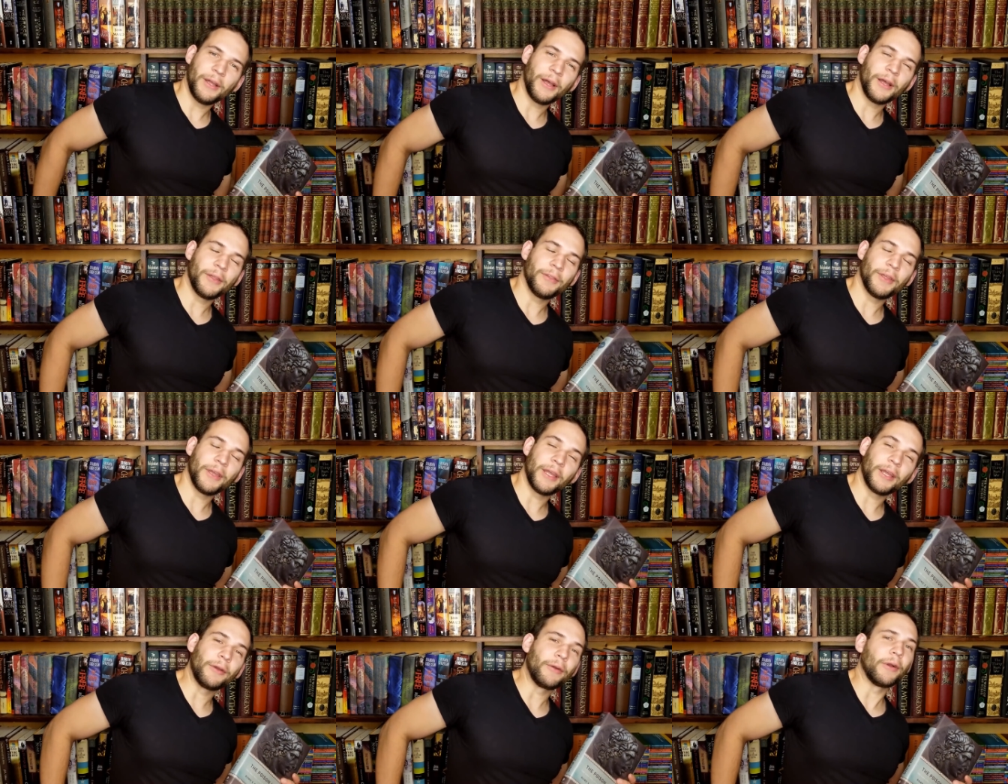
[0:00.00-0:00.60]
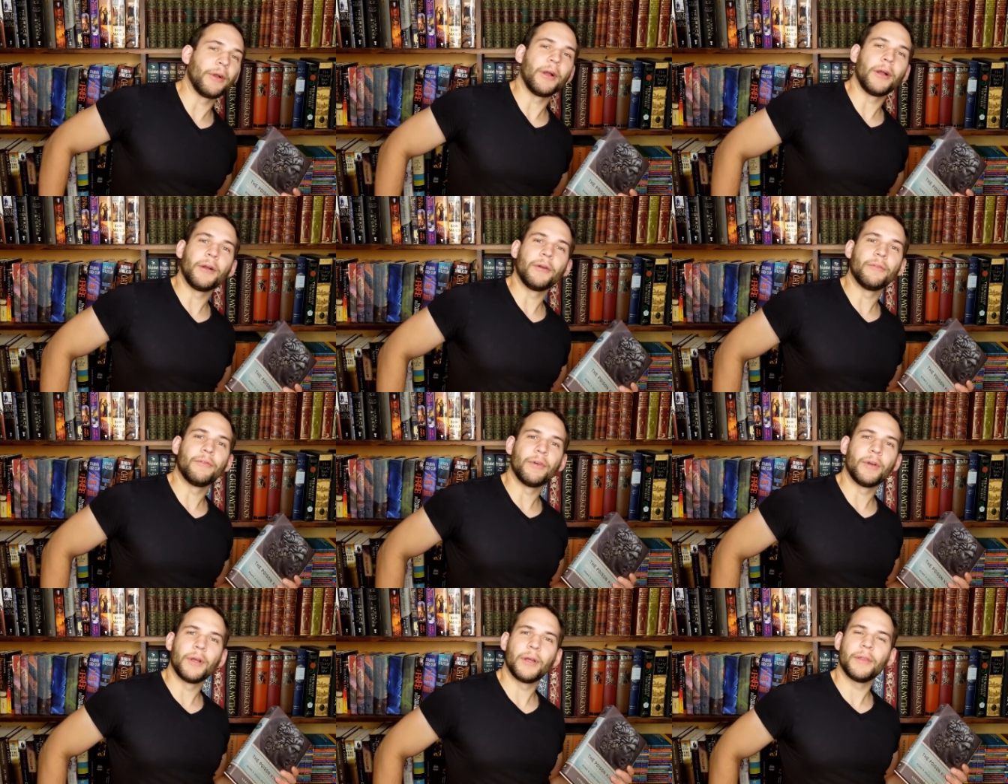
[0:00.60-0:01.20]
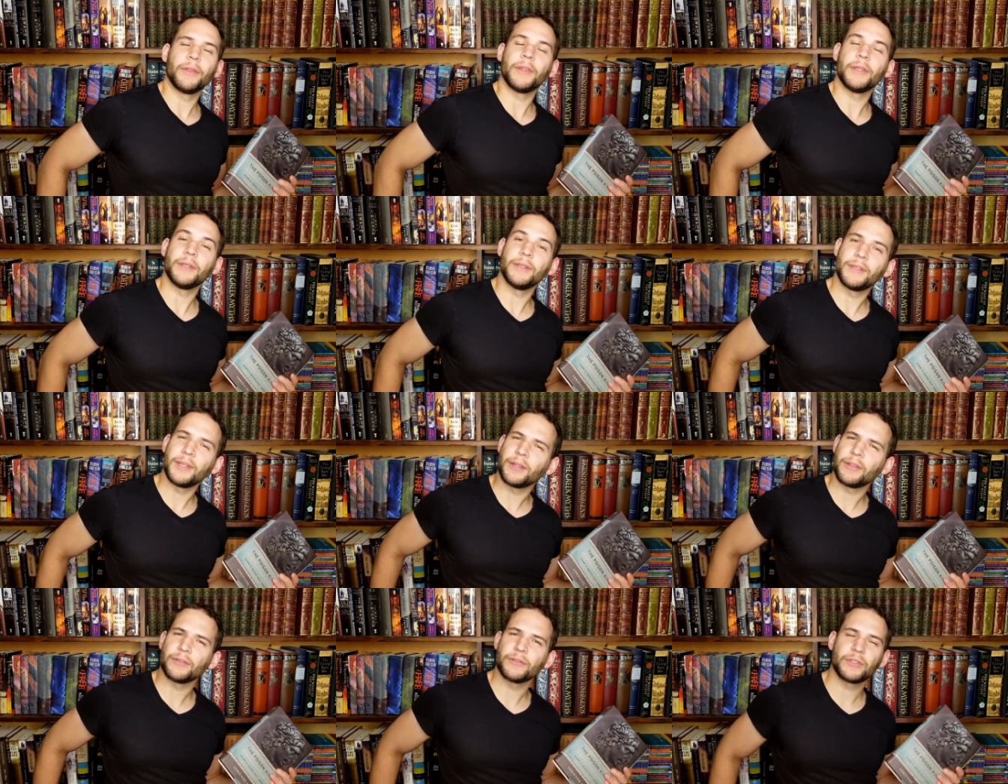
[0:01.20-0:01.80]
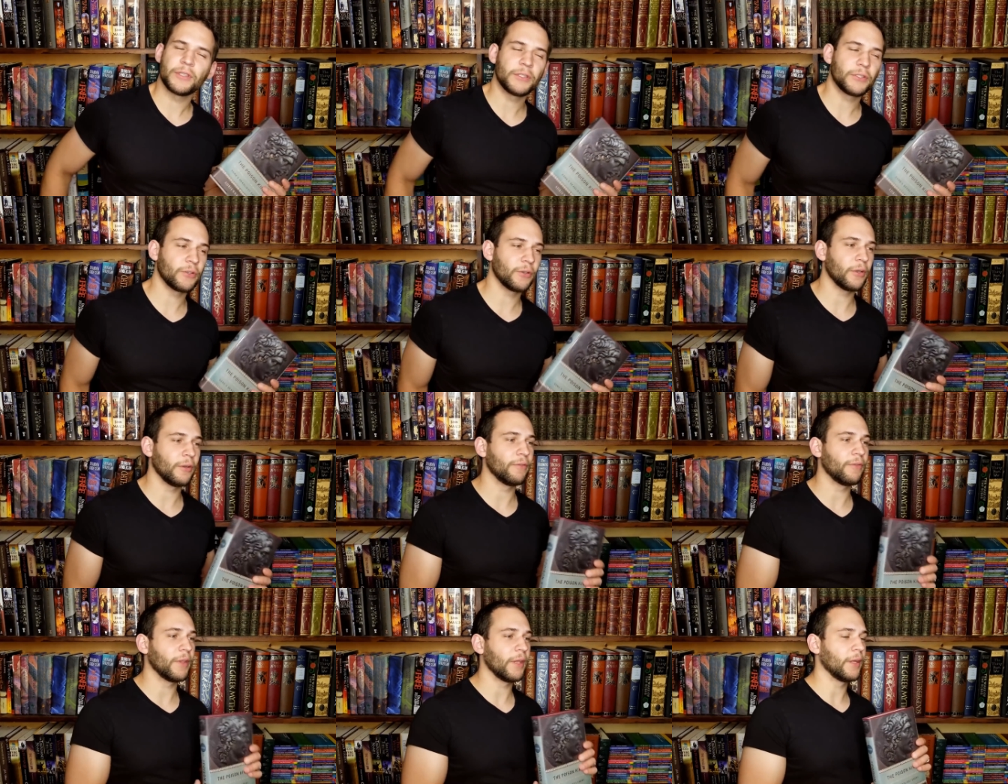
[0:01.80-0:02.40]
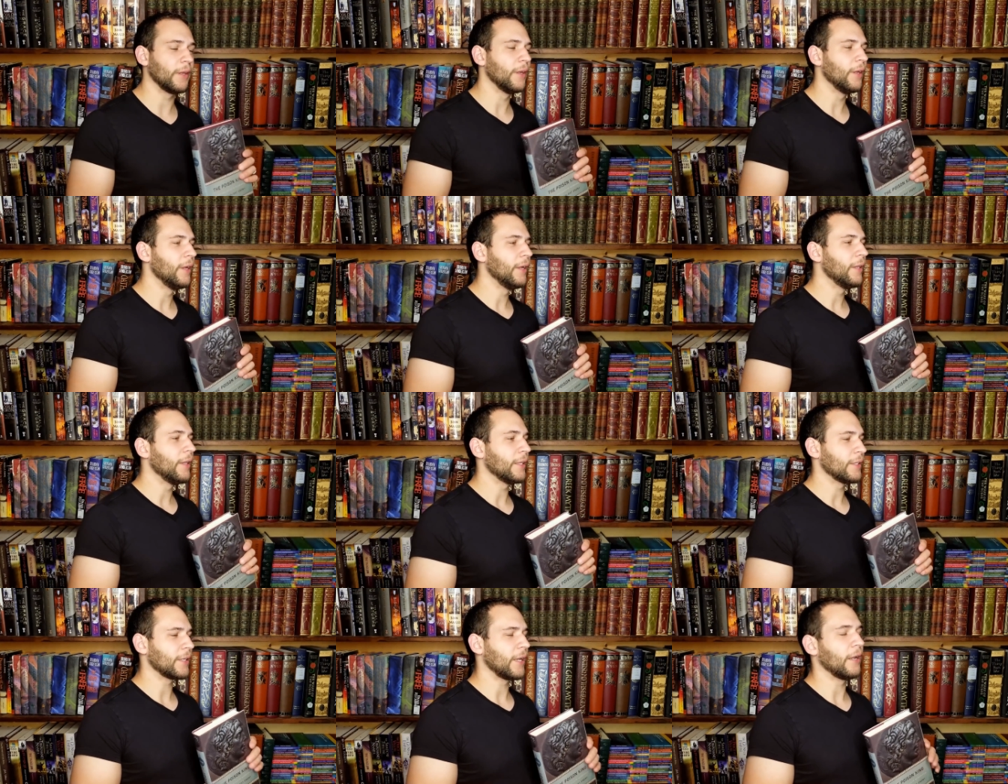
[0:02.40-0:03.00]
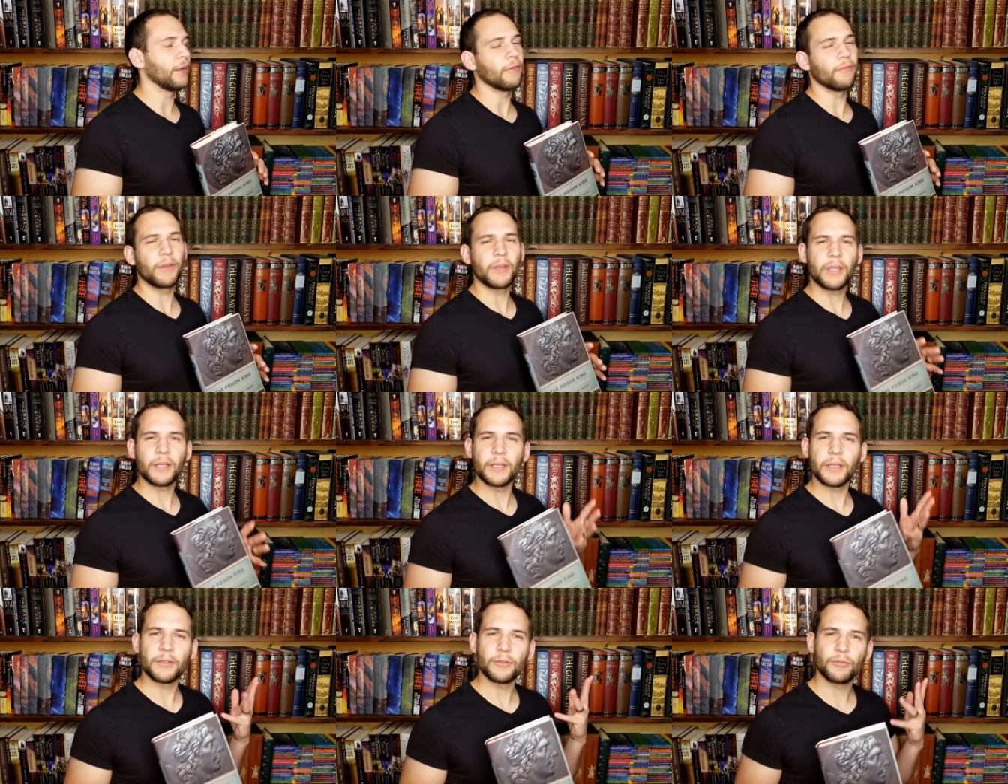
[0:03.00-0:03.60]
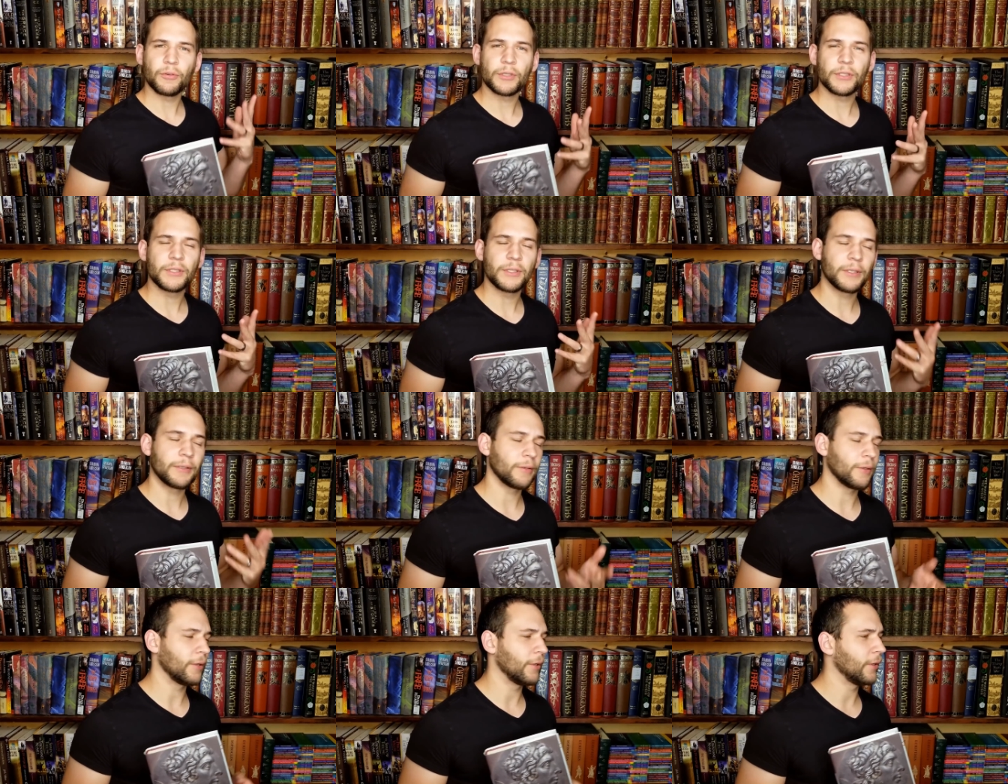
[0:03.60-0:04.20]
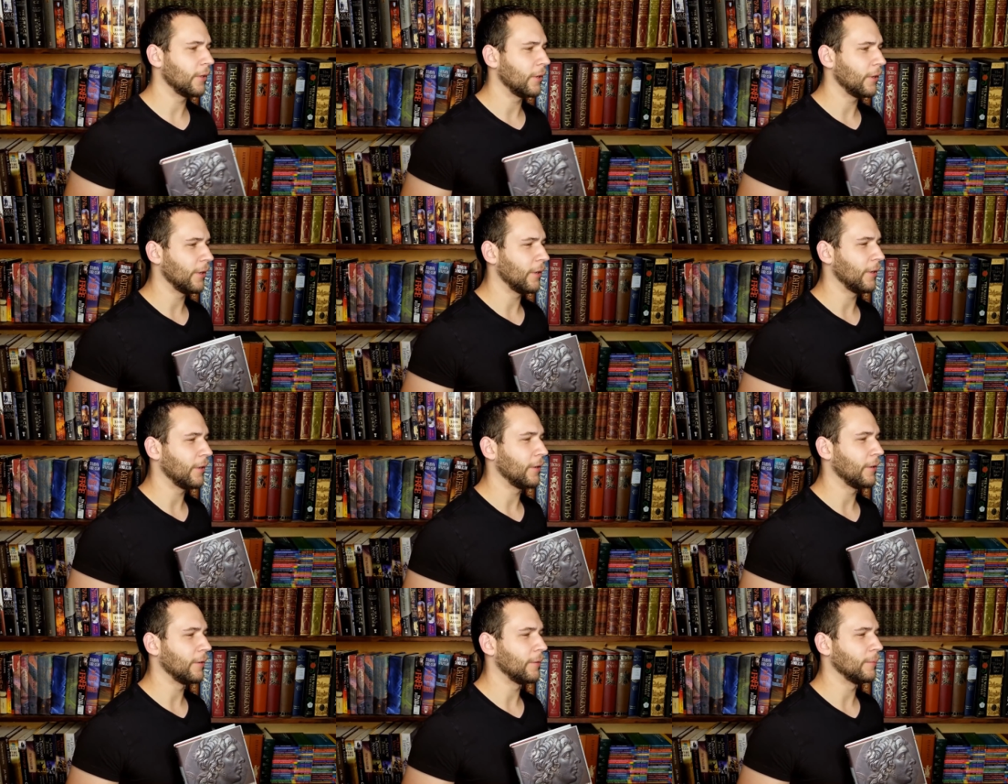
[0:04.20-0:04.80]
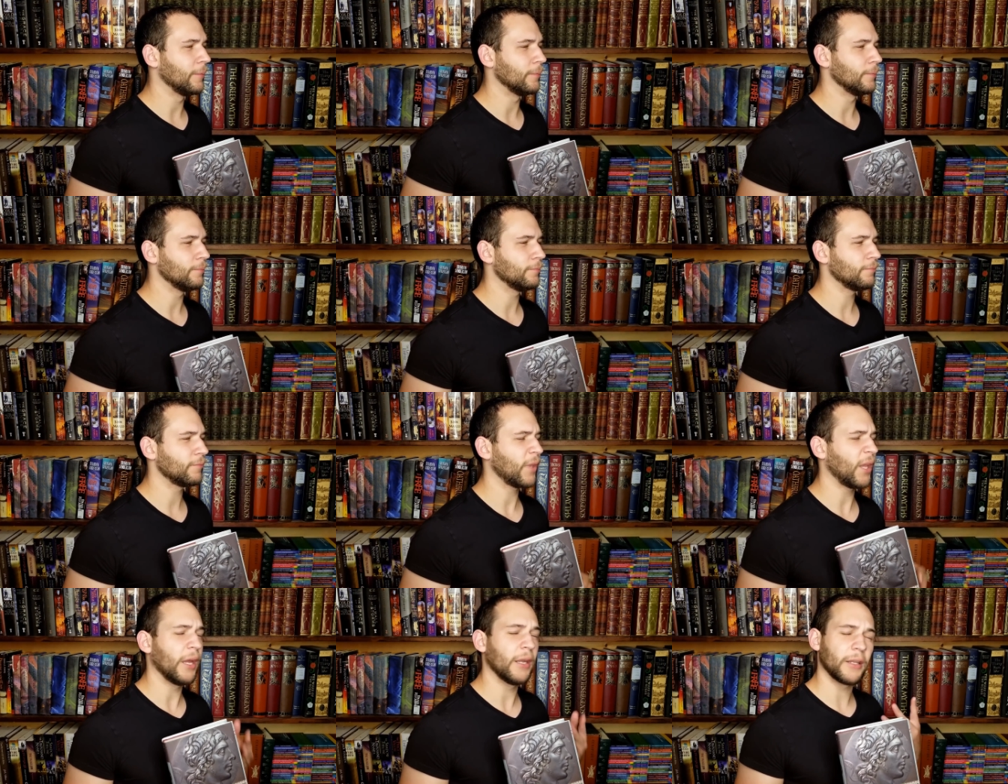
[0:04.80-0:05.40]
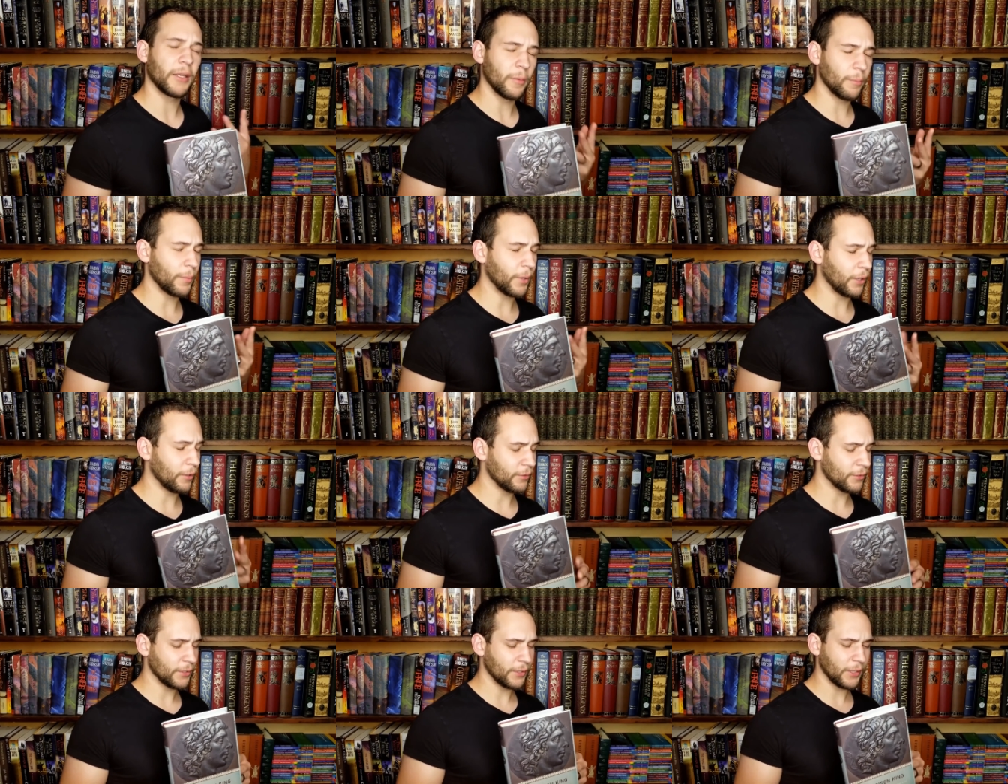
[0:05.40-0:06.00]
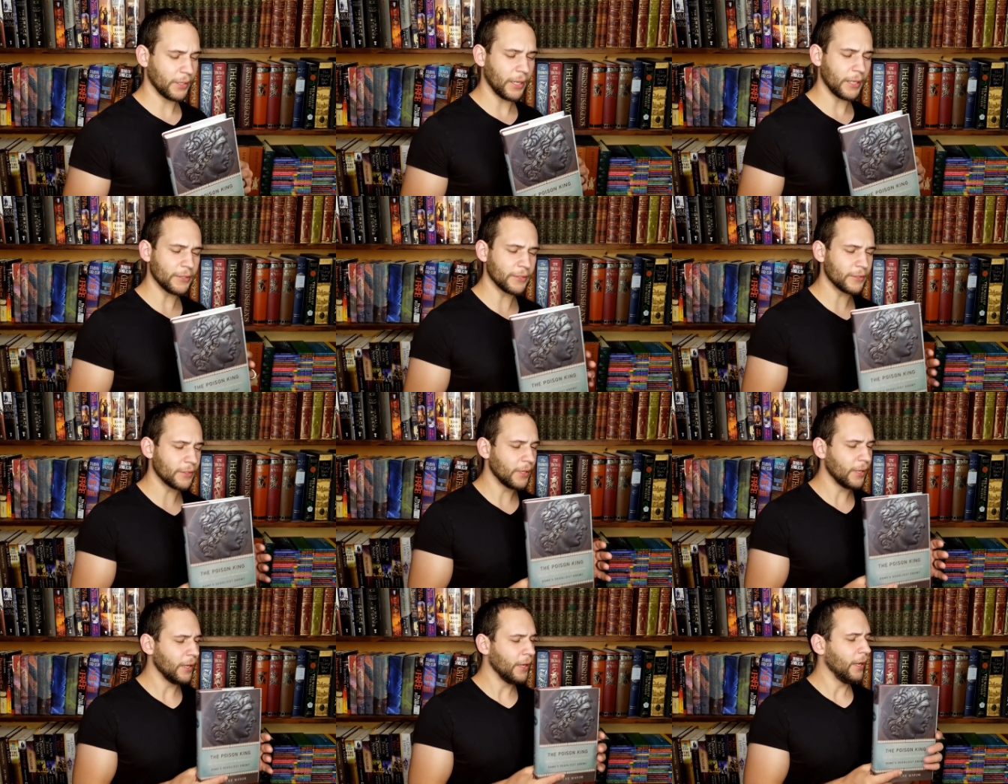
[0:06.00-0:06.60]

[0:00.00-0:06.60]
uh, the era of the death of Caesar. If that, that's kind of like an interesting um, kind of comparison, I guess.